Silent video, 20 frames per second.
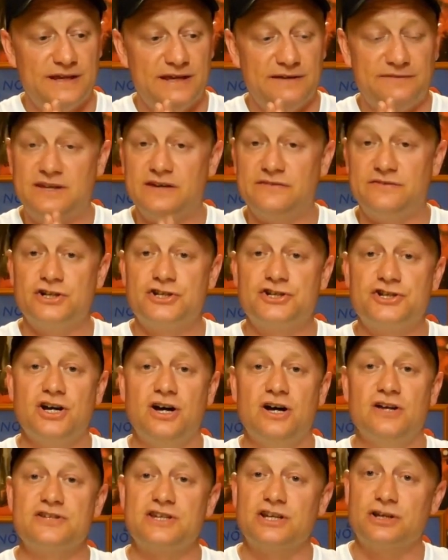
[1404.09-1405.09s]
if given a
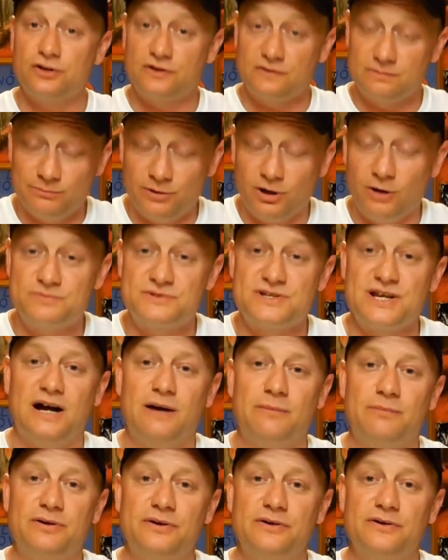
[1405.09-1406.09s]
chance, it could have mopped
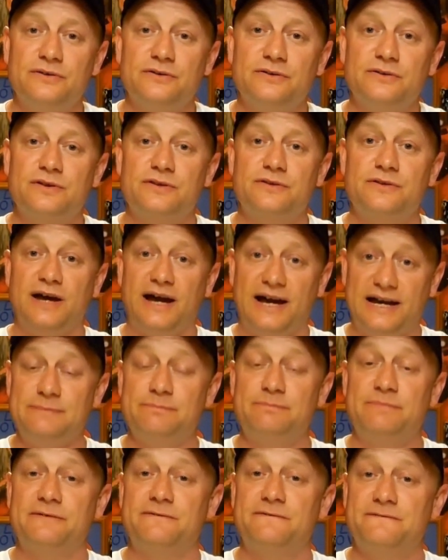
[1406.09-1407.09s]
up the
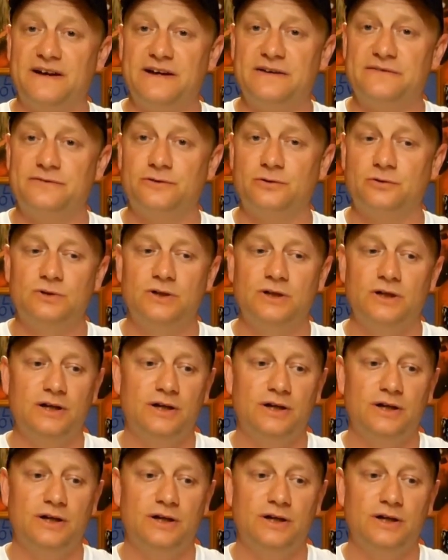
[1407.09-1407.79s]
eight bit Fateful.